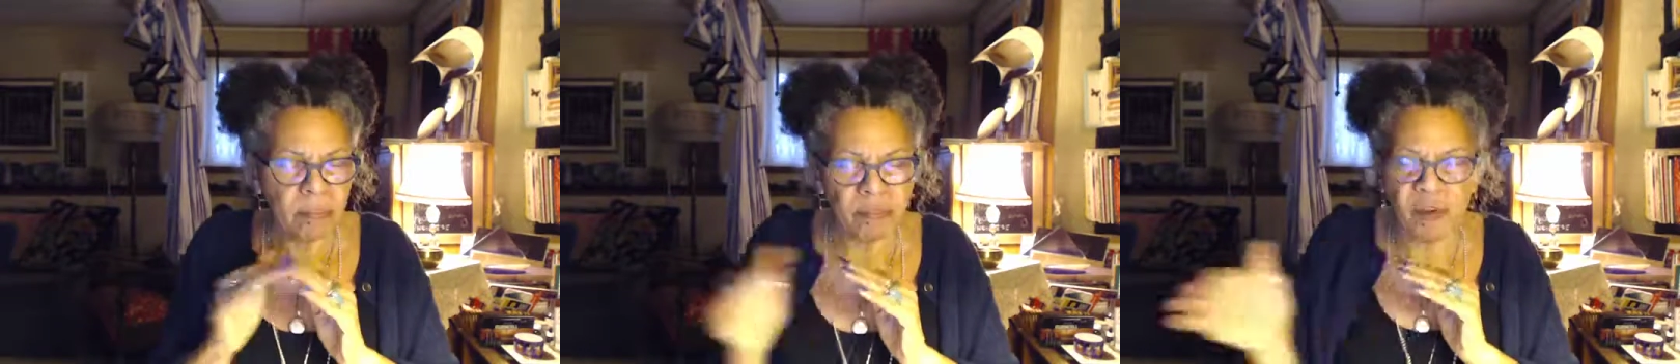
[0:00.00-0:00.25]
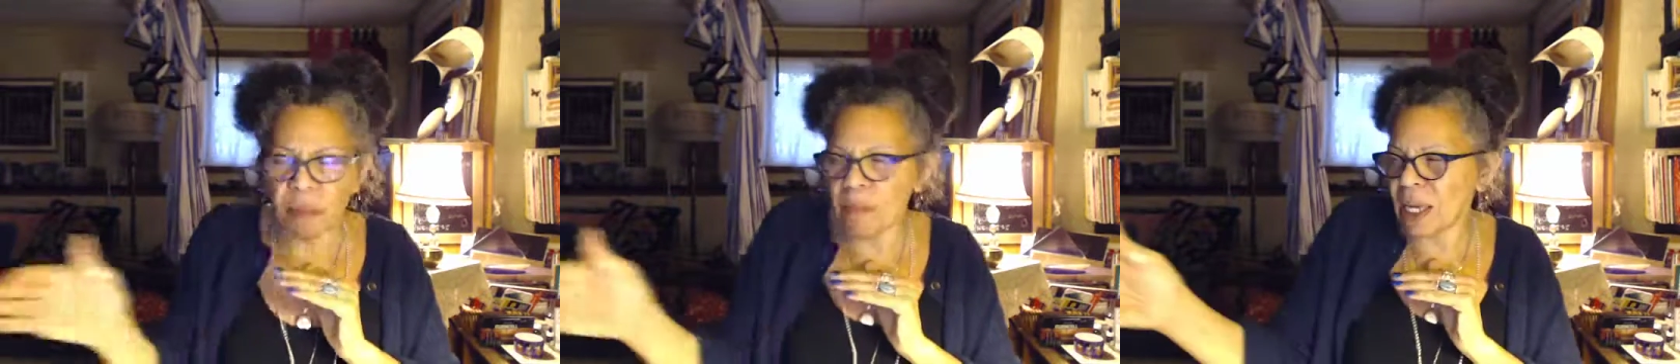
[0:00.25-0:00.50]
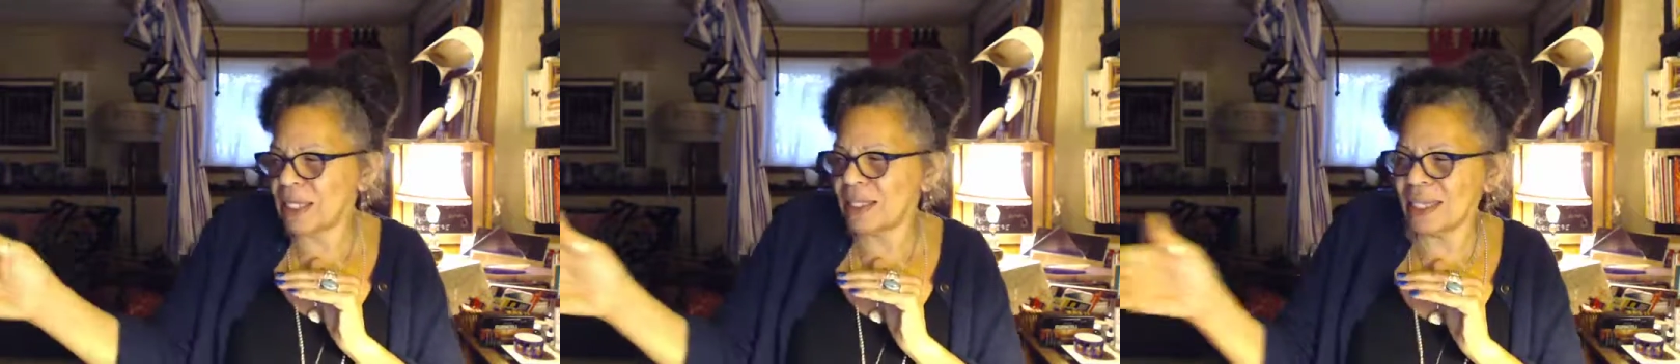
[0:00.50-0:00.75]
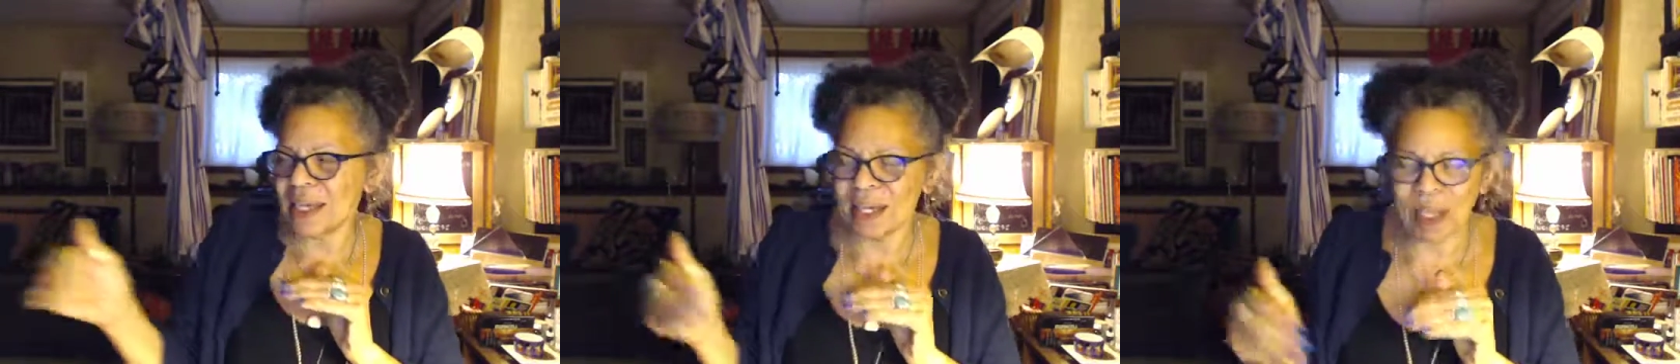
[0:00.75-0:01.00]
from my
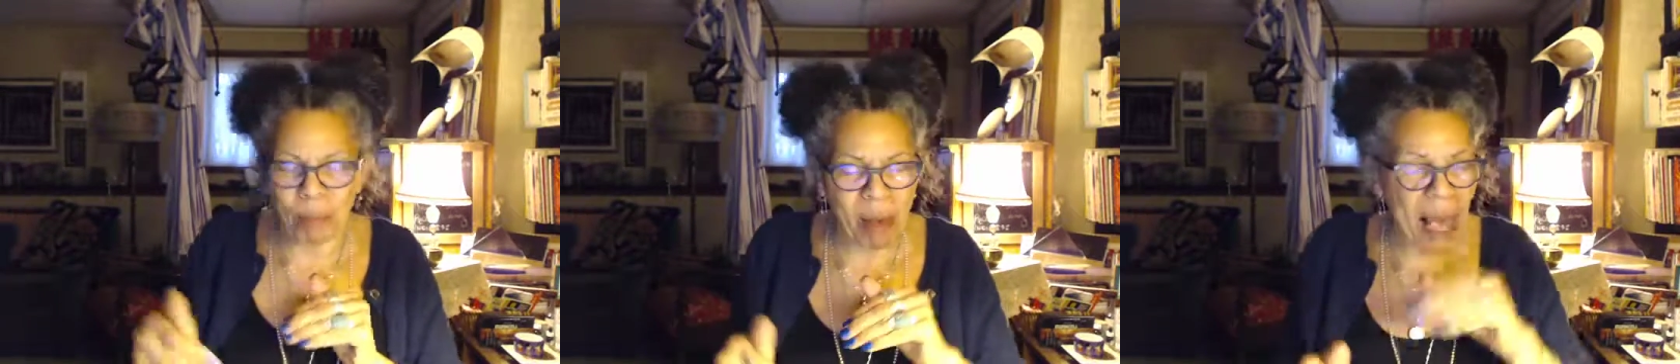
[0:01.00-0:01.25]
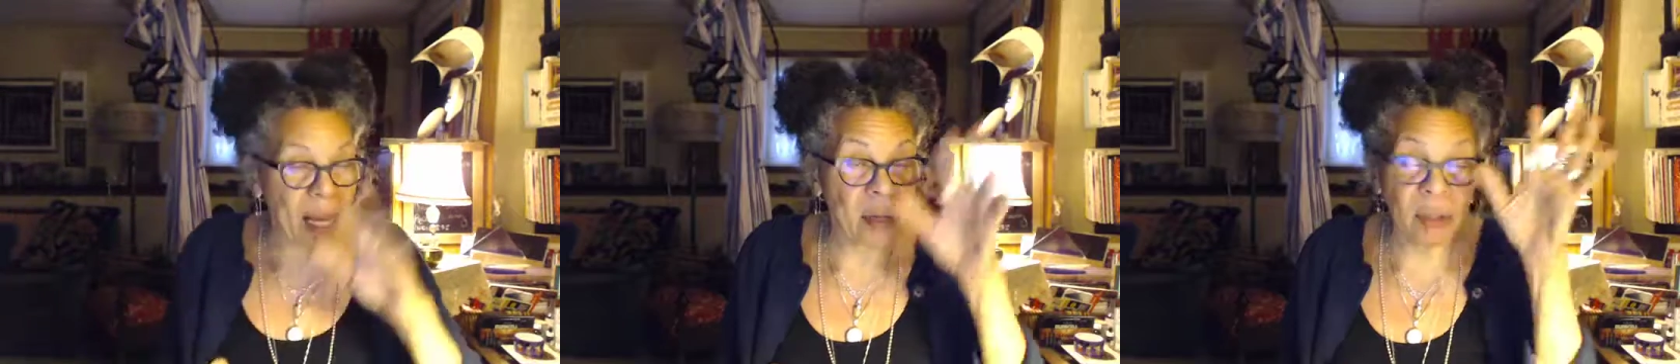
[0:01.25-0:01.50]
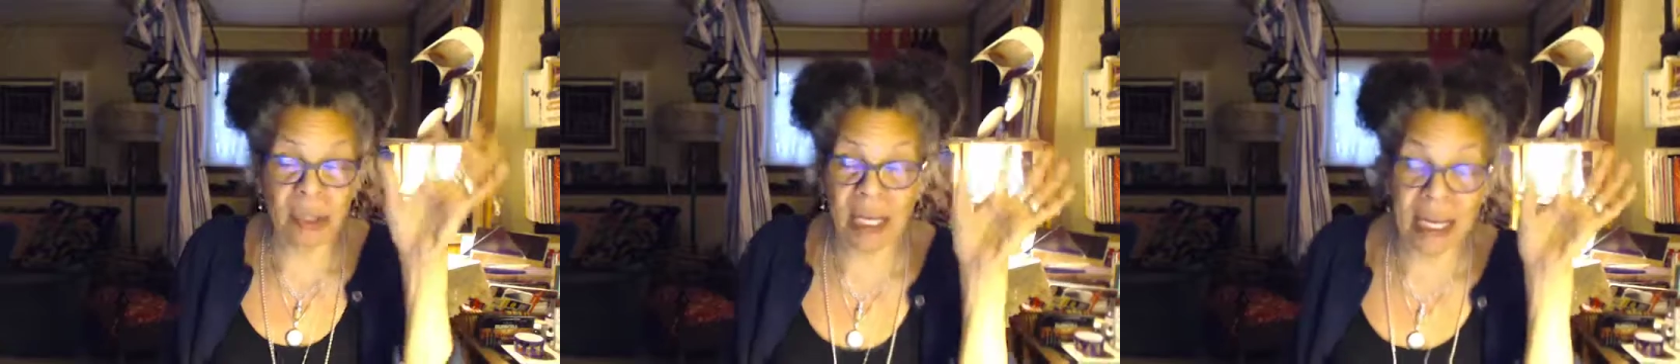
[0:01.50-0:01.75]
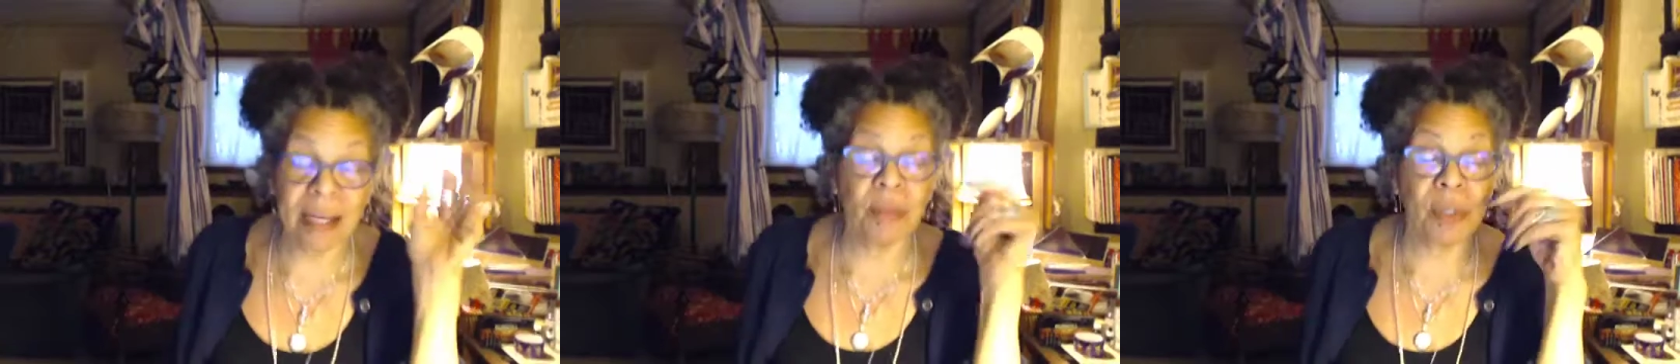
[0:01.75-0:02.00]
seat at the back. It
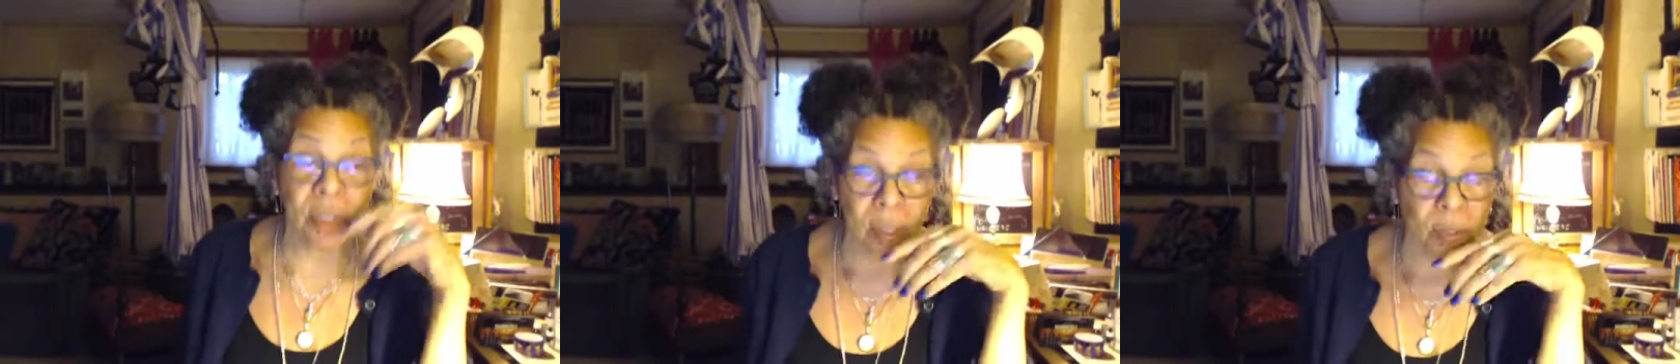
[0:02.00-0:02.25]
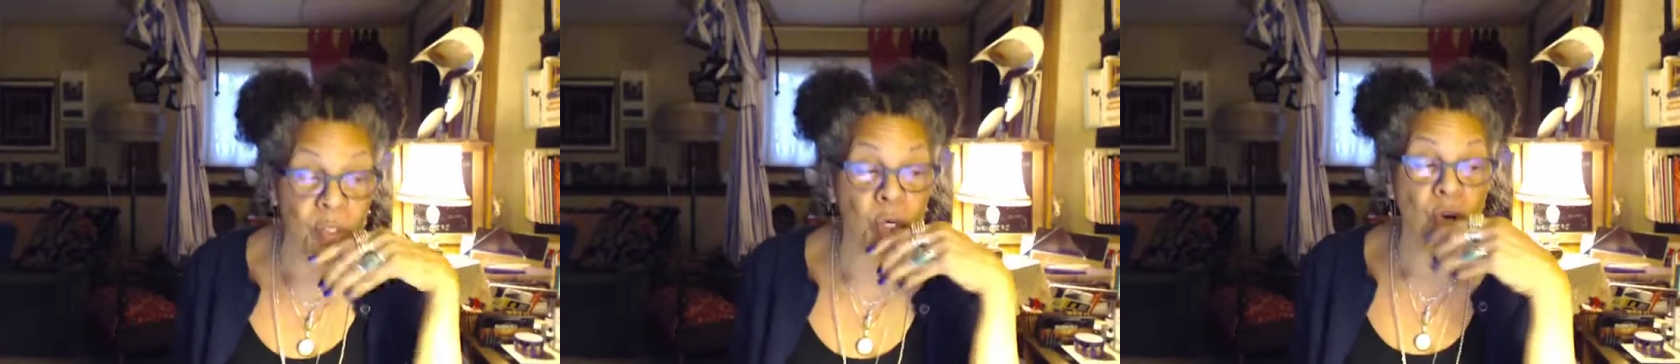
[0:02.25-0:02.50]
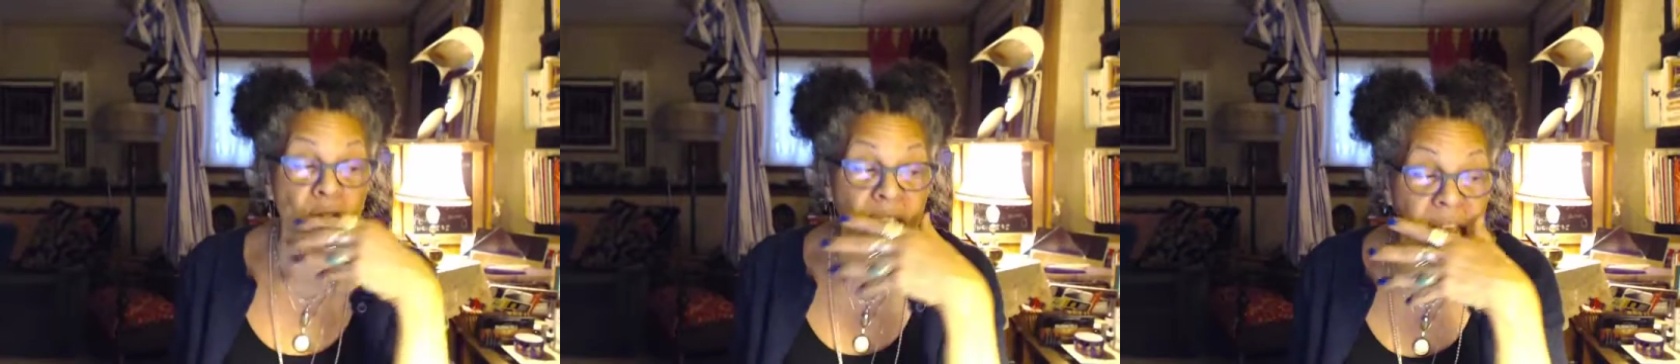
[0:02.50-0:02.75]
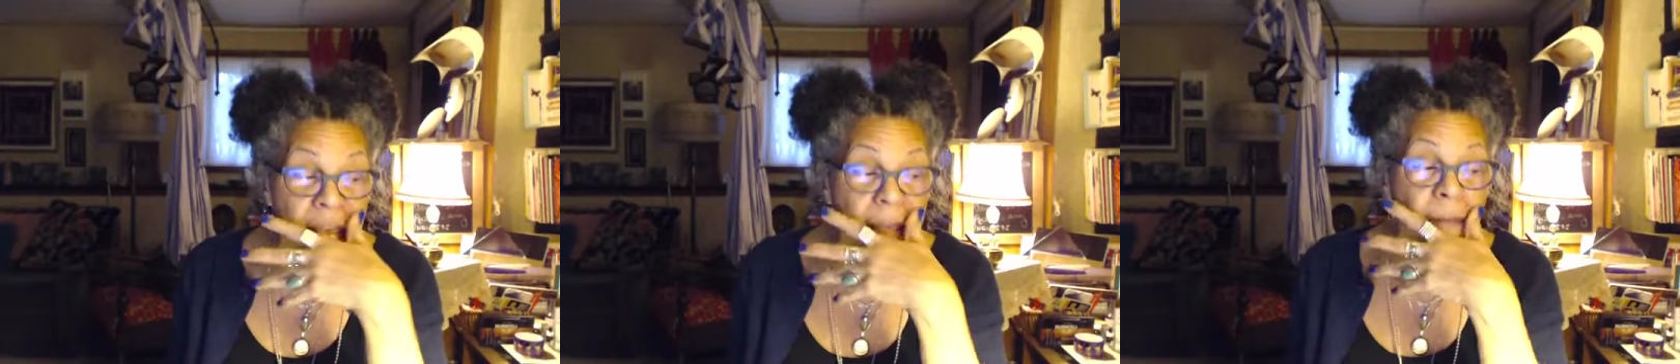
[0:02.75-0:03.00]
was a
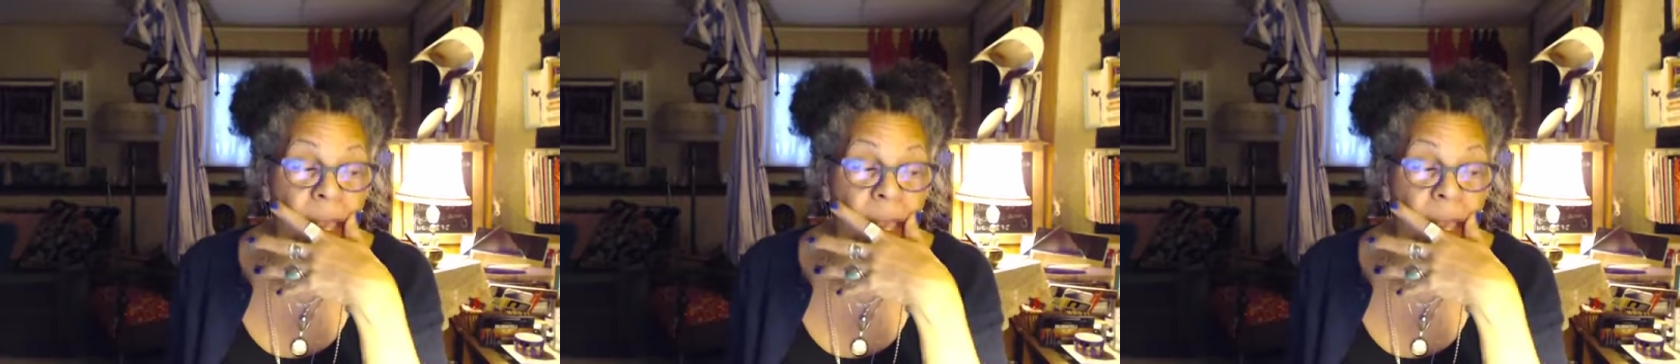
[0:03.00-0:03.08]
journey.